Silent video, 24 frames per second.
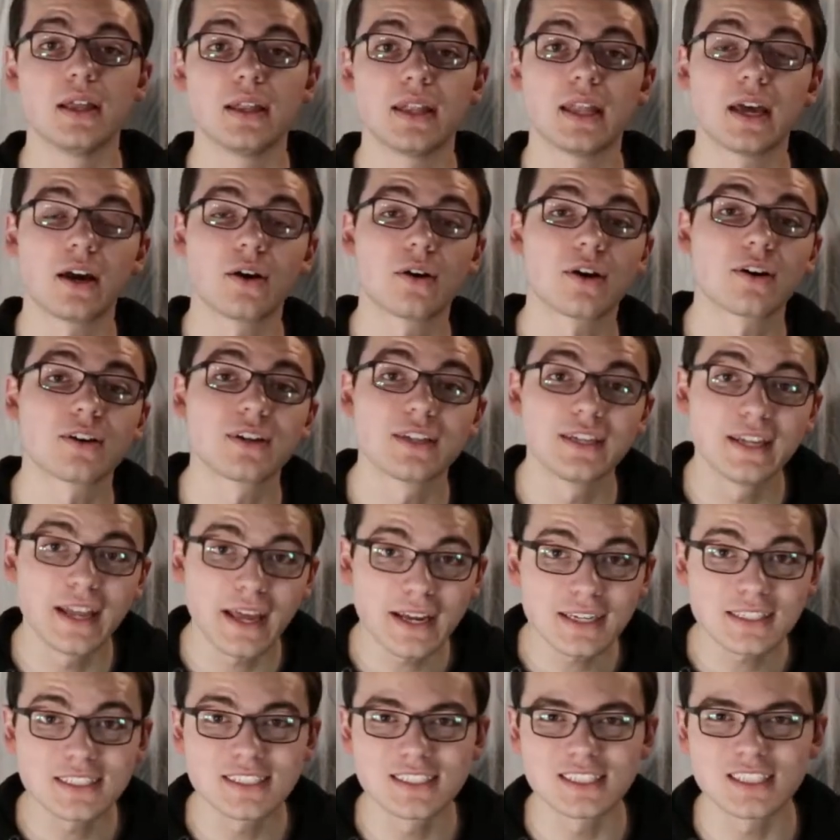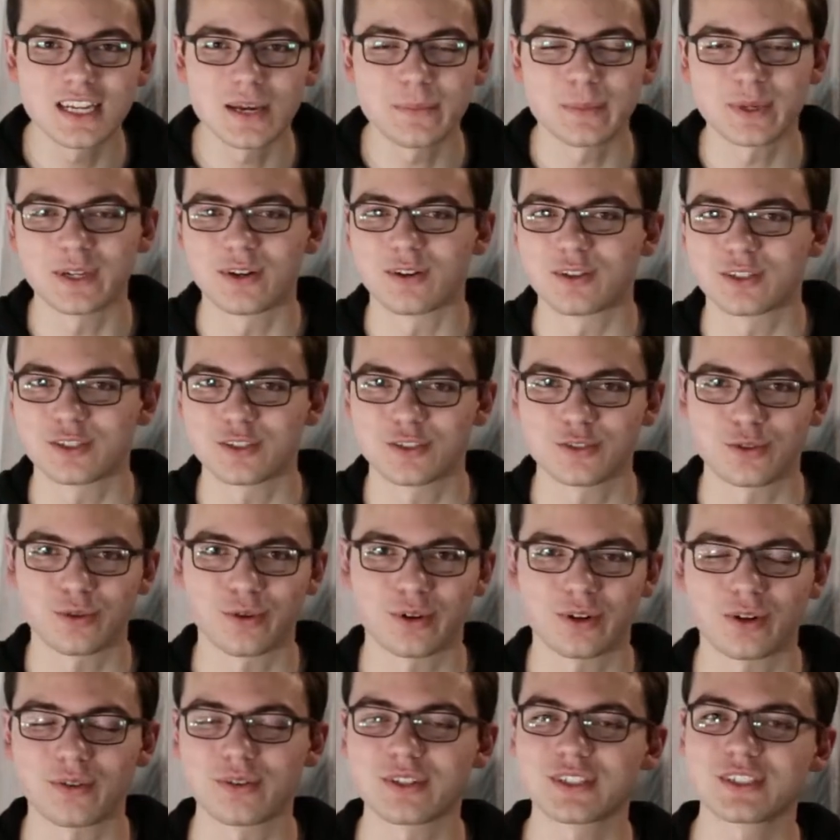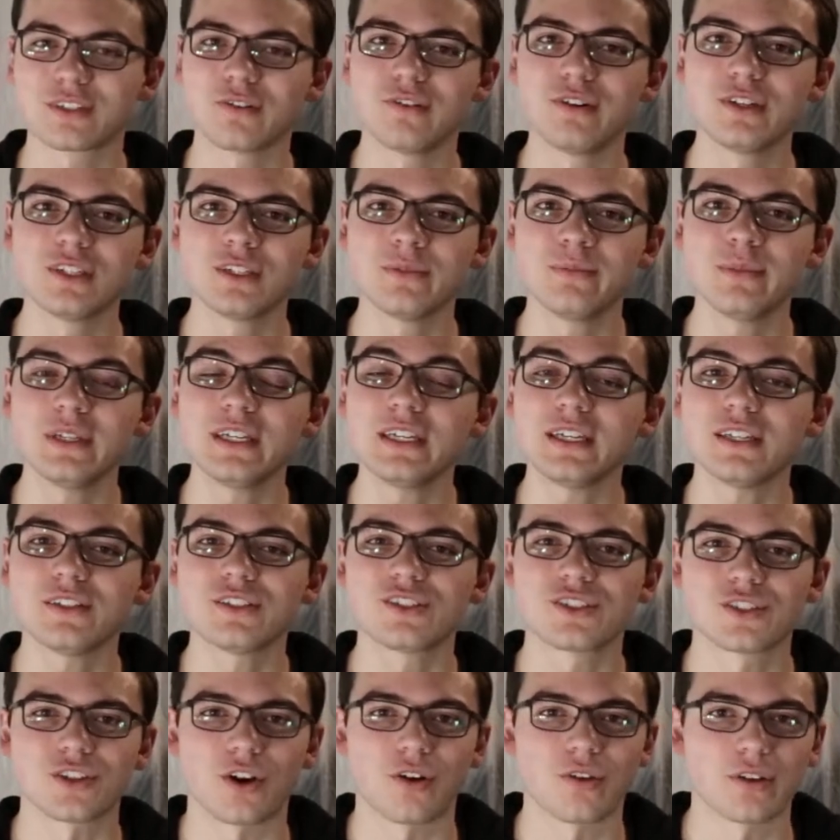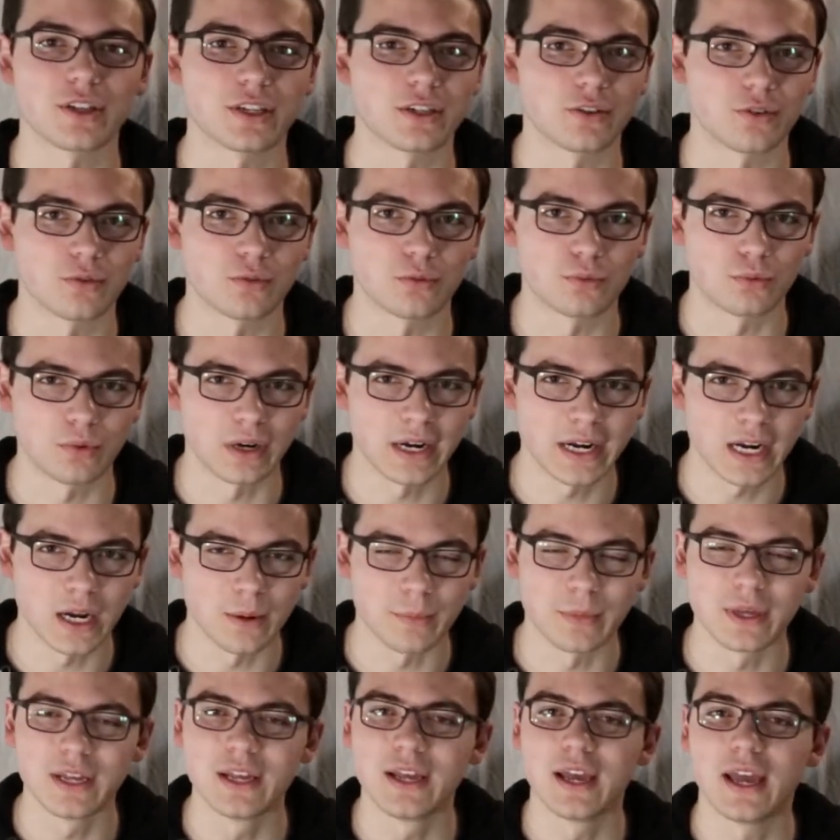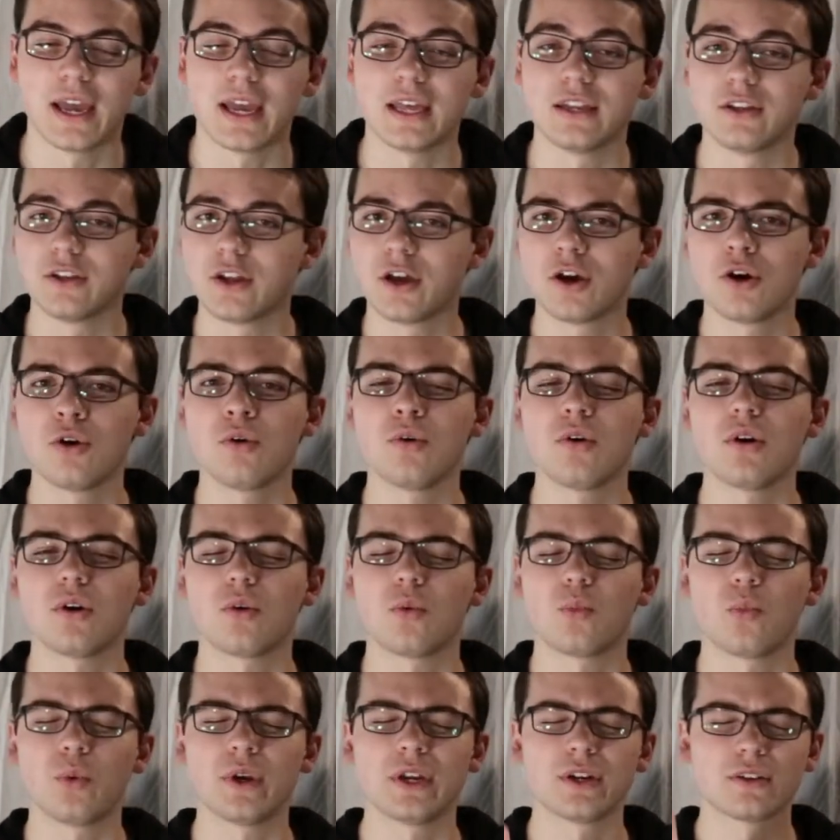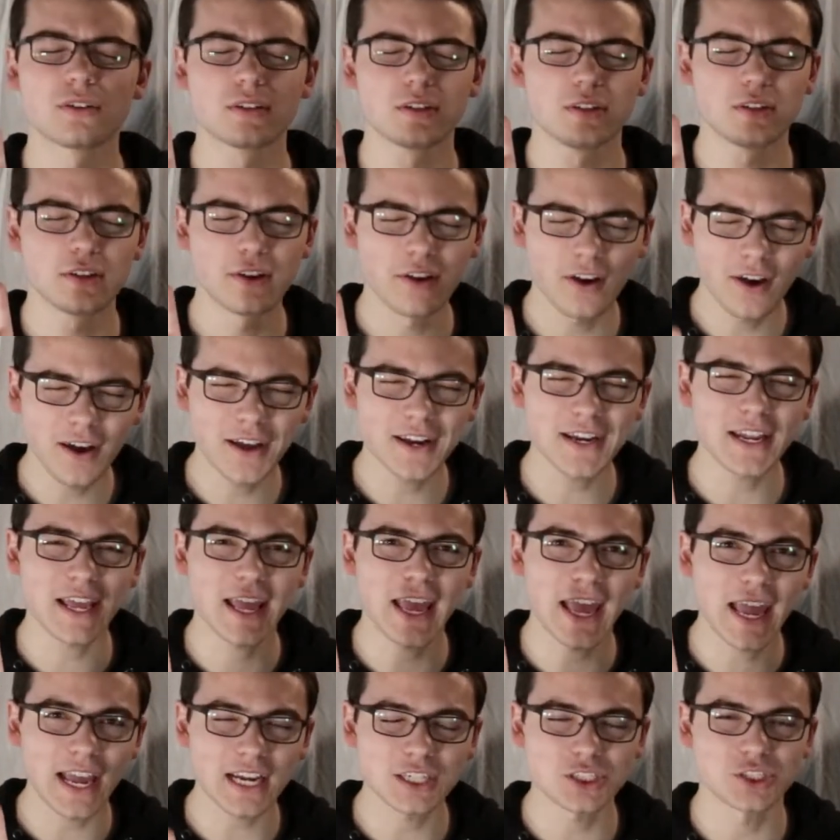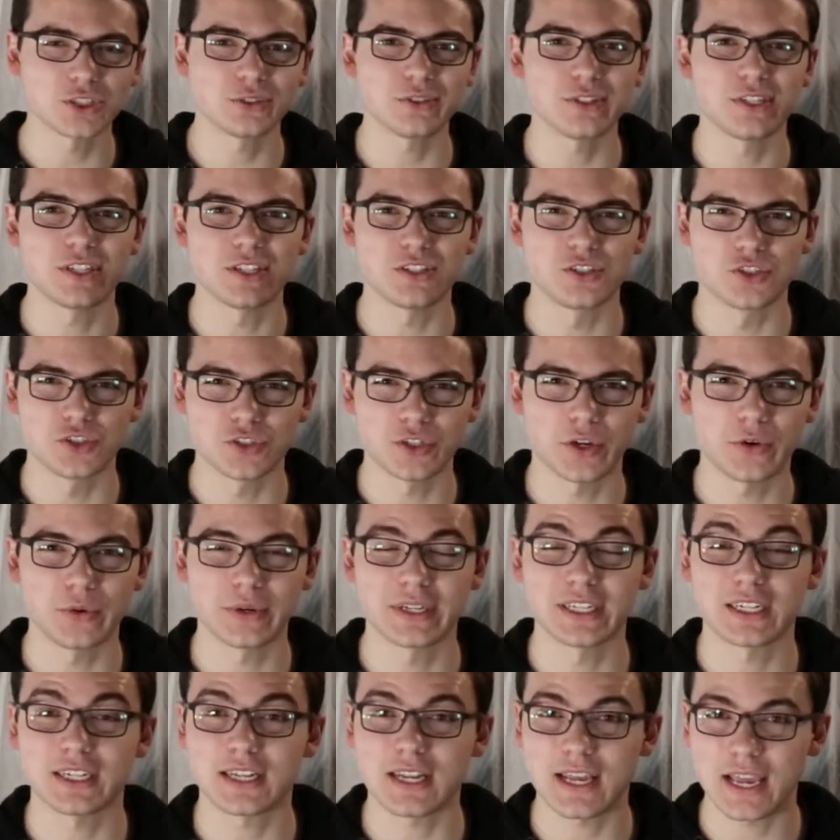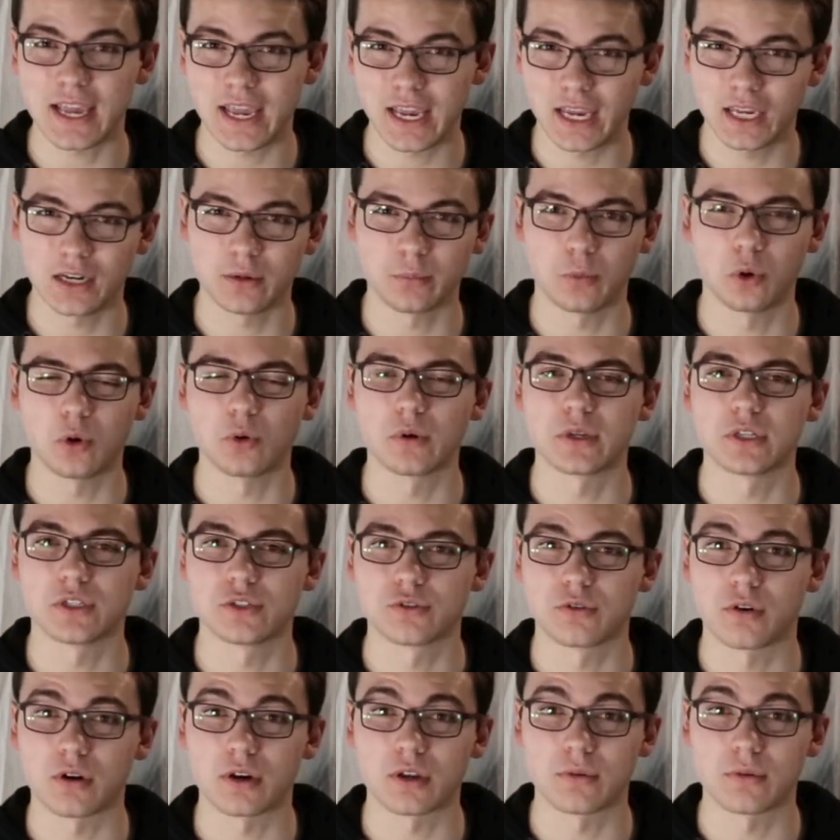Now, our next step in our tutorial is going to be installing RAM. And no, we are not actually installing an animal into our